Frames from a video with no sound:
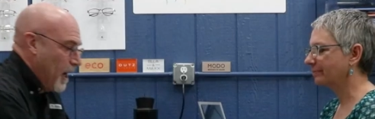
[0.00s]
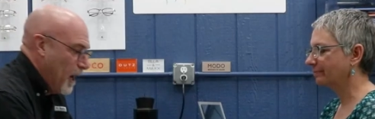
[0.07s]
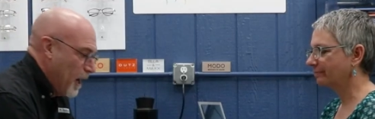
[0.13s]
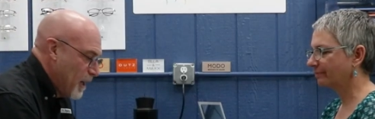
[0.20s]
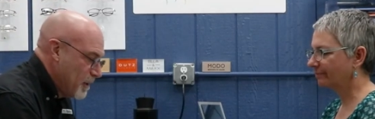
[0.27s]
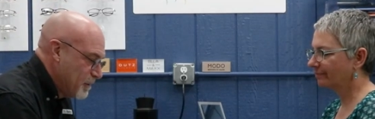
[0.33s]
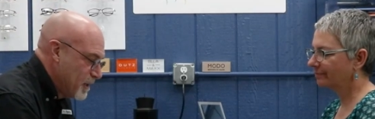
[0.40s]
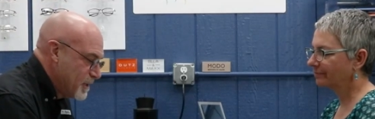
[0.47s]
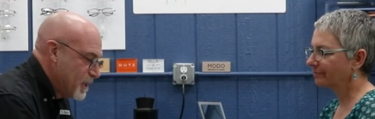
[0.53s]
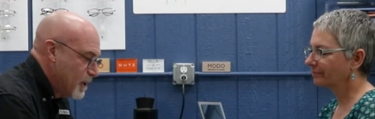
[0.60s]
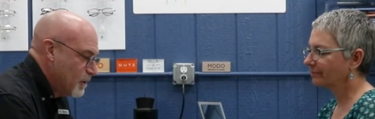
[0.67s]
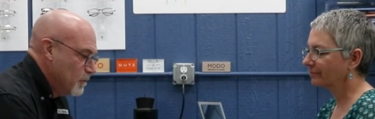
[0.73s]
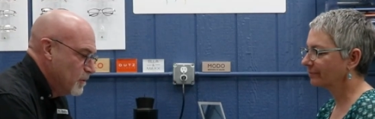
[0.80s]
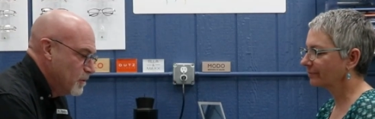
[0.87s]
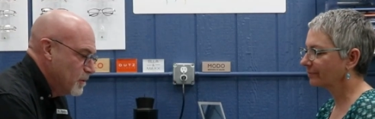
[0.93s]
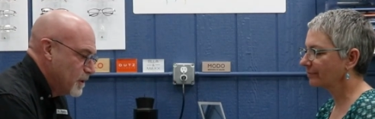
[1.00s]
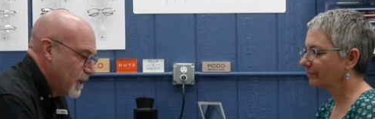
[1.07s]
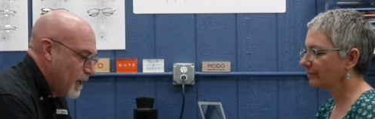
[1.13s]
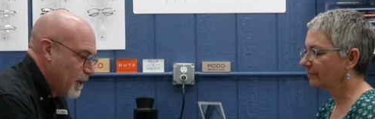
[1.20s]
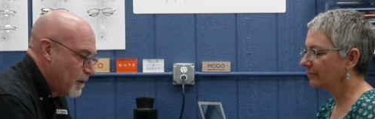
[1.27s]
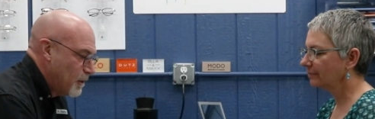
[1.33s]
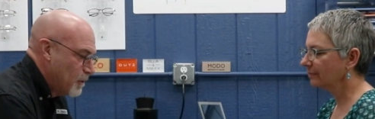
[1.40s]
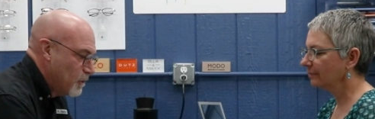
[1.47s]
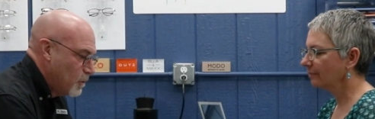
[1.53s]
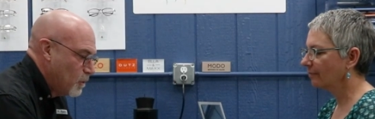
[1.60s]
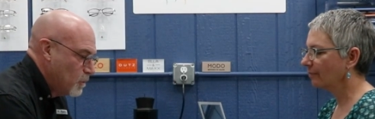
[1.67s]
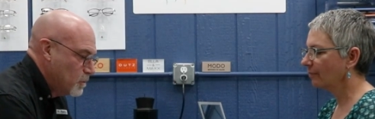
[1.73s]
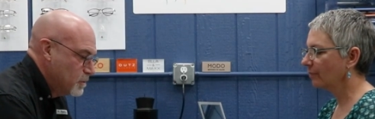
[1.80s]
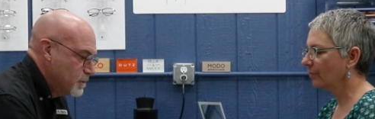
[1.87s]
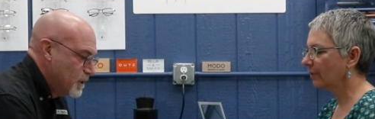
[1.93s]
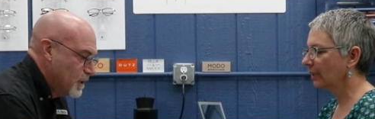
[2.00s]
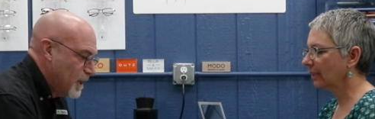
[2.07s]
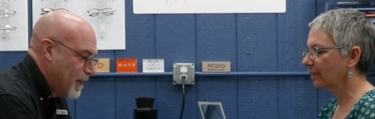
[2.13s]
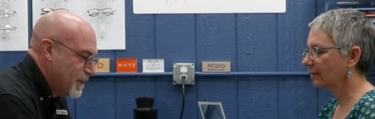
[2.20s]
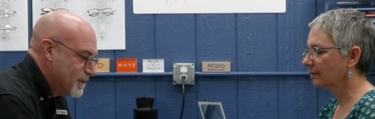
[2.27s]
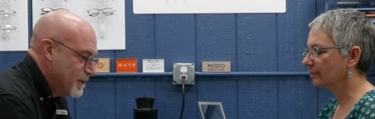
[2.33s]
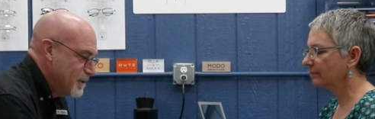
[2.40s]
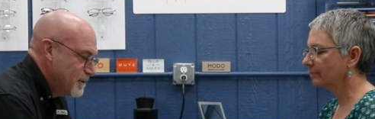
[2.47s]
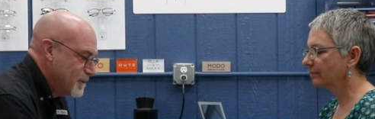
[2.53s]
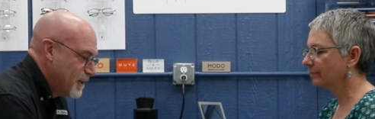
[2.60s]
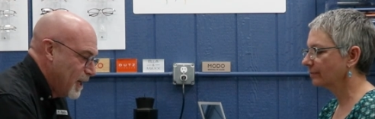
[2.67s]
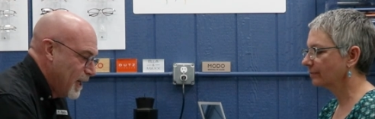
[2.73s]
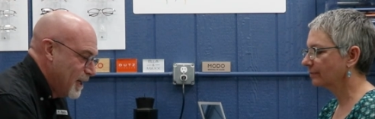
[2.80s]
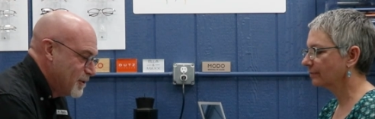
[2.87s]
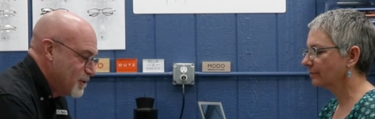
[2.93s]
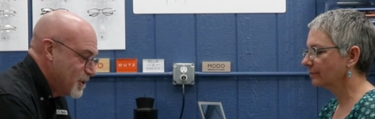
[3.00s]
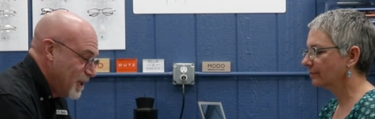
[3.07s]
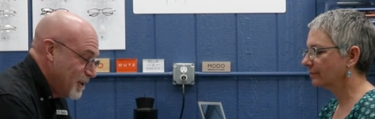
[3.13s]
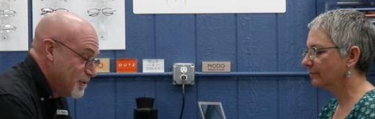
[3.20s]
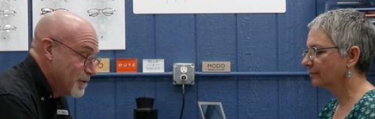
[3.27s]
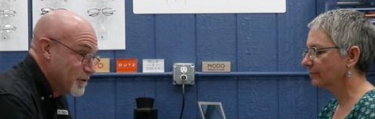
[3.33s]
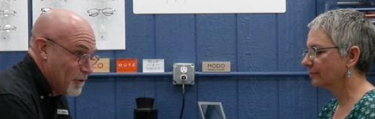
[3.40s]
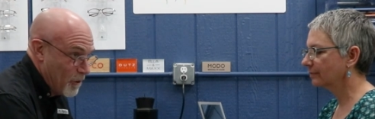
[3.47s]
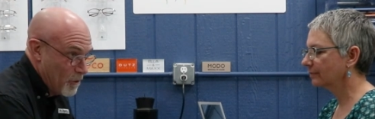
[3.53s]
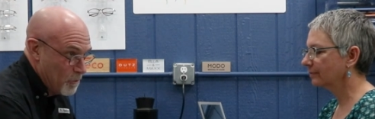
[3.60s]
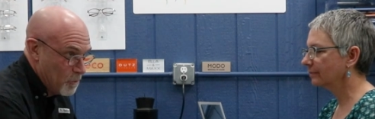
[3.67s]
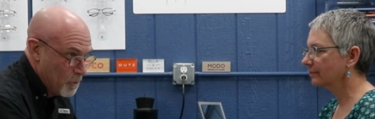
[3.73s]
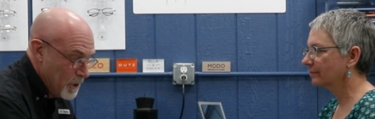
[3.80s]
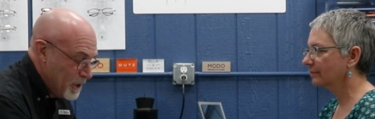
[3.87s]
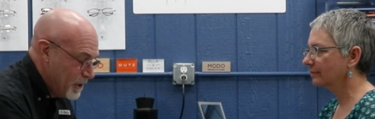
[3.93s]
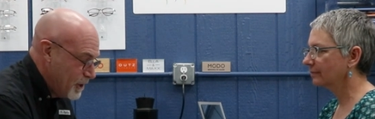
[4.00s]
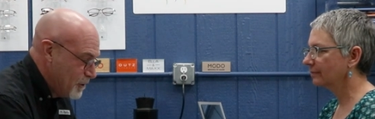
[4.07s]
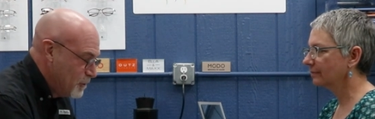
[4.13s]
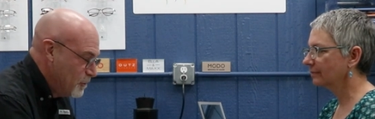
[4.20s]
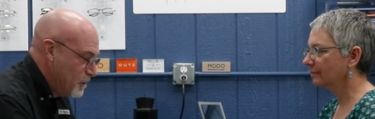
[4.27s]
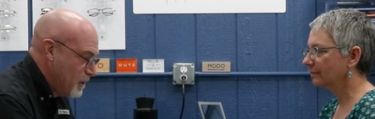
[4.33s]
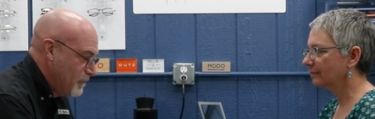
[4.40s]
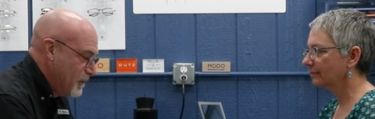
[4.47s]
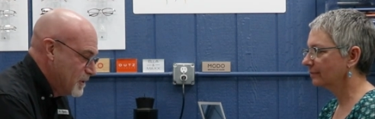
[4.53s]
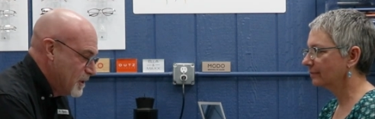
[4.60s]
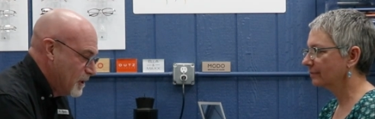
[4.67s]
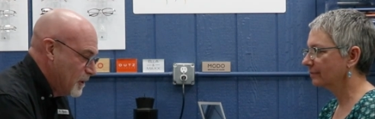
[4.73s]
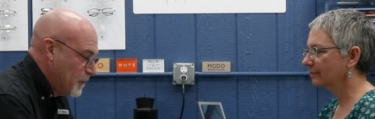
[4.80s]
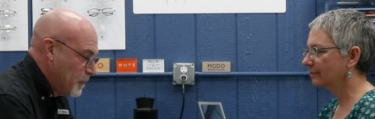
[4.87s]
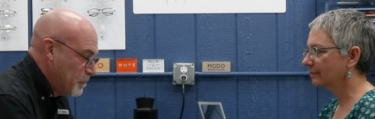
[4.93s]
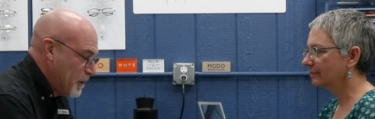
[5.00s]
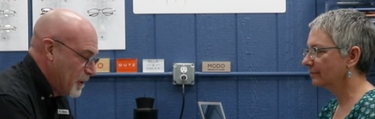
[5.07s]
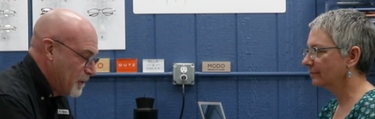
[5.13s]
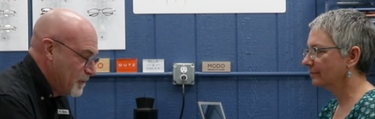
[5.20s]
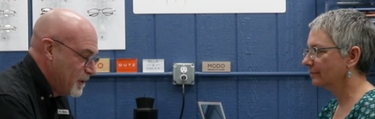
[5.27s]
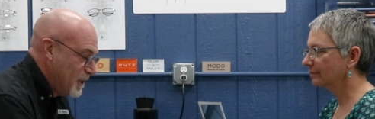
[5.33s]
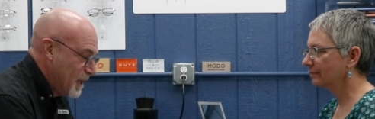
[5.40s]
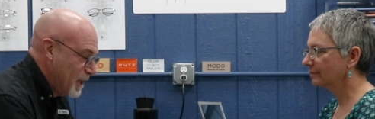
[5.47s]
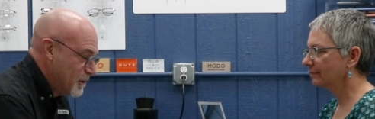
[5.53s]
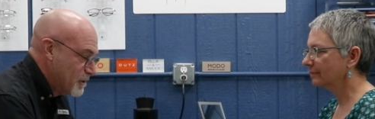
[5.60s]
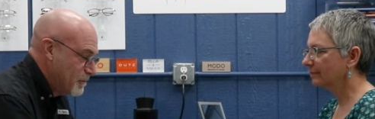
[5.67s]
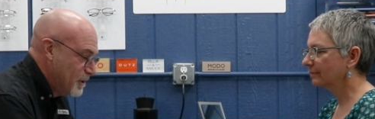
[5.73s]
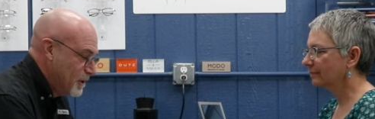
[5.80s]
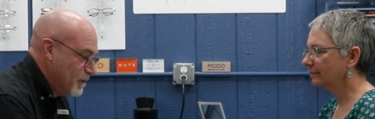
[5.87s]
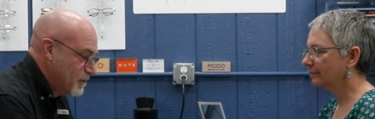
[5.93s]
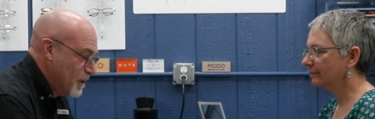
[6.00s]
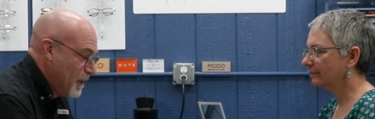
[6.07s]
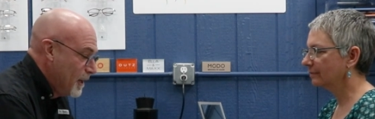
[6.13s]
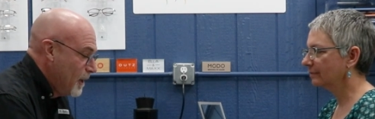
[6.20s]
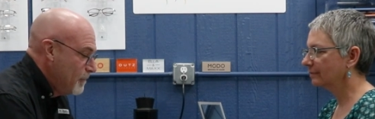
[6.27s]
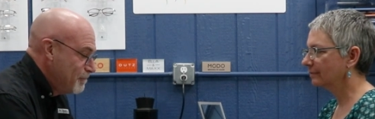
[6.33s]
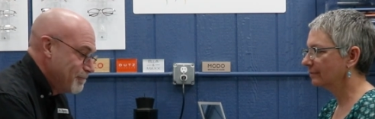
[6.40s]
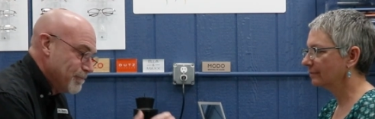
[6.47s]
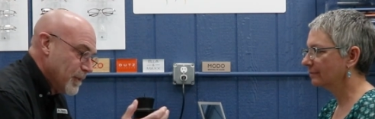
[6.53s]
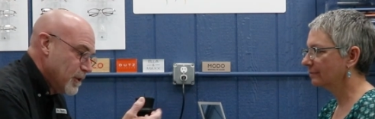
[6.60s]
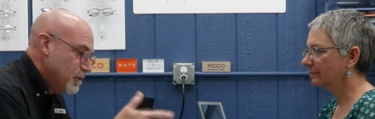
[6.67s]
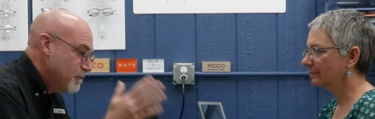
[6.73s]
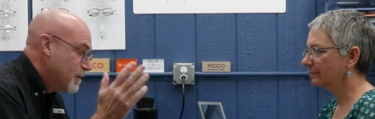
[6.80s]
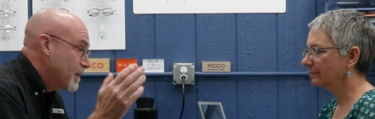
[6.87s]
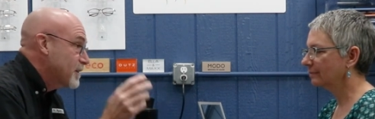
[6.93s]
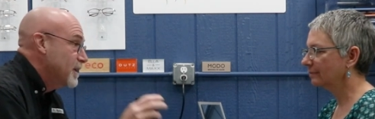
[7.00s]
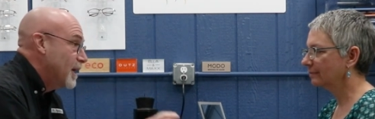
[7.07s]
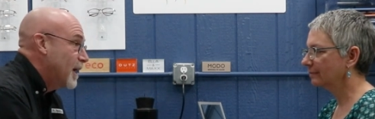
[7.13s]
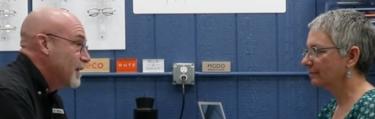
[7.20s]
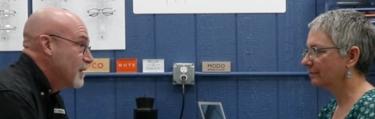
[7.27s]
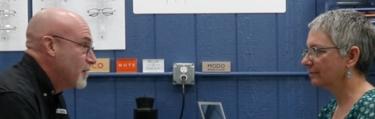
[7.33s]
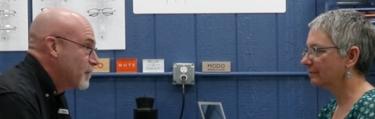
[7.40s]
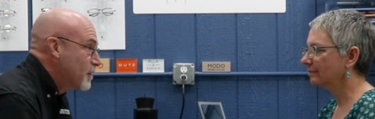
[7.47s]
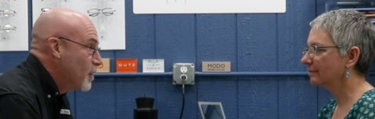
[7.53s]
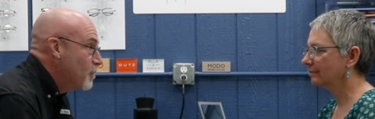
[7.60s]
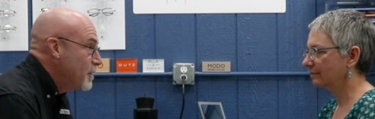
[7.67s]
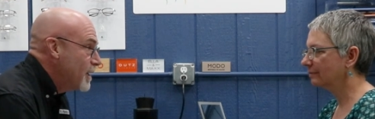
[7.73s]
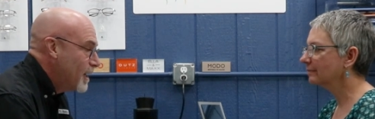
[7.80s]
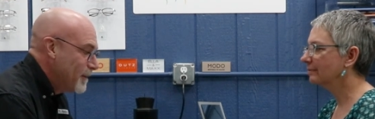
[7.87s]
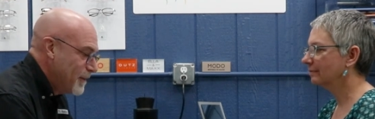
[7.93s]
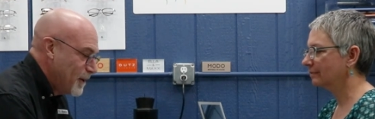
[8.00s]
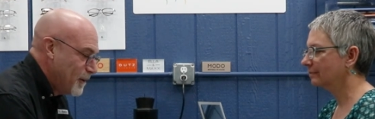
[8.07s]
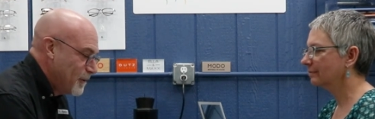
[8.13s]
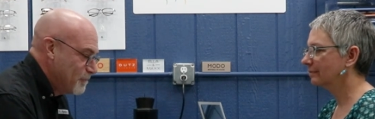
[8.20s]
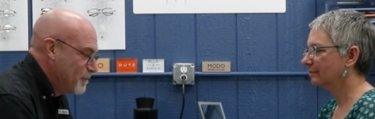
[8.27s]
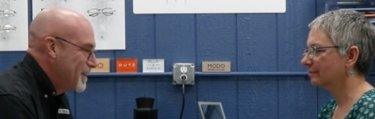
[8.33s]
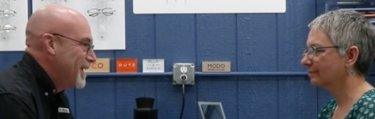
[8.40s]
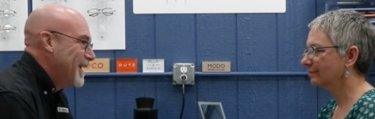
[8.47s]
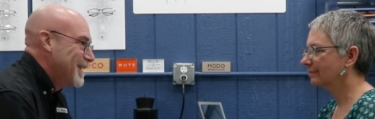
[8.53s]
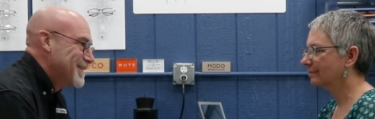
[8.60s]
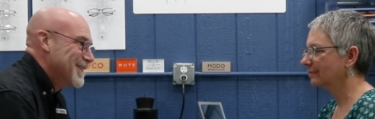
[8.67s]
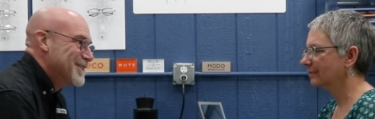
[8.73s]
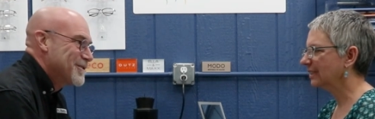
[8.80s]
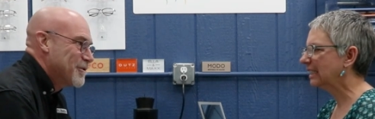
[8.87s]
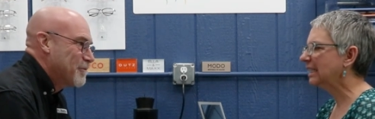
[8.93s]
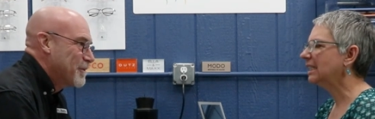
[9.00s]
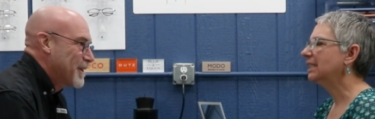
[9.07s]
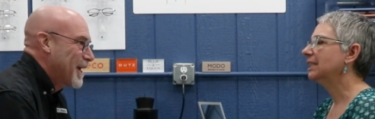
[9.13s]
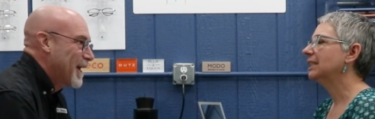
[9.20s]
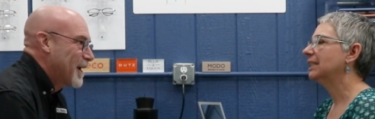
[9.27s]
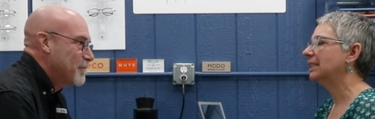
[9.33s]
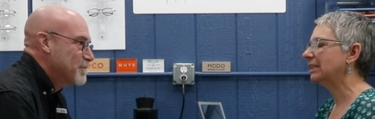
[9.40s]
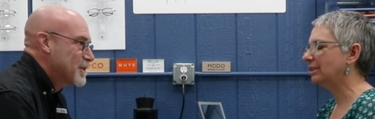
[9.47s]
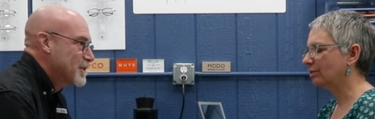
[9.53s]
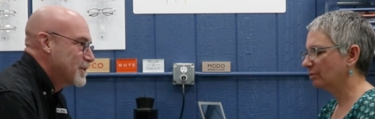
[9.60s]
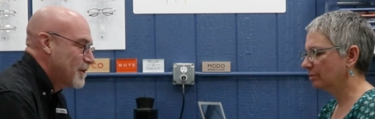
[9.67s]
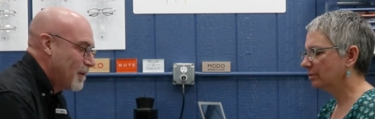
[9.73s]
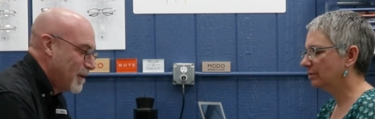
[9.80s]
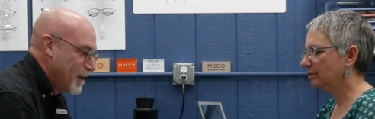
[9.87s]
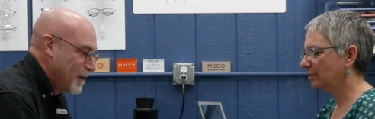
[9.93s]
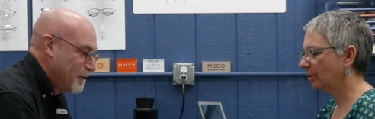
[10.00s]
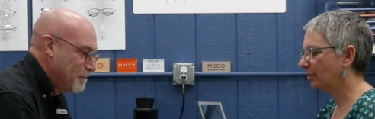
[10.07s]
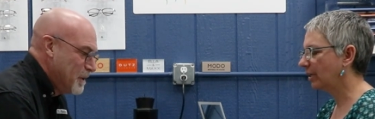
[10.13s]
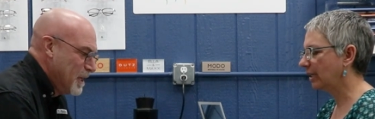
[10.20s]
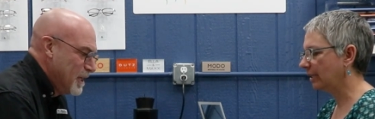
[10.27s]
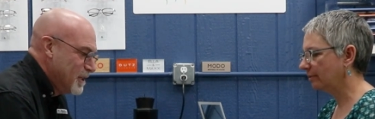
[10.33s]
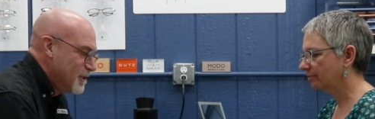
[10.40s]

Speaker 1: I'm going to take a look at her old glasses, and chances are really good if it's a clear pair that the answer is you've got the non-glare coating on there. We can't tint over that. I'm oh, sorry. Okay.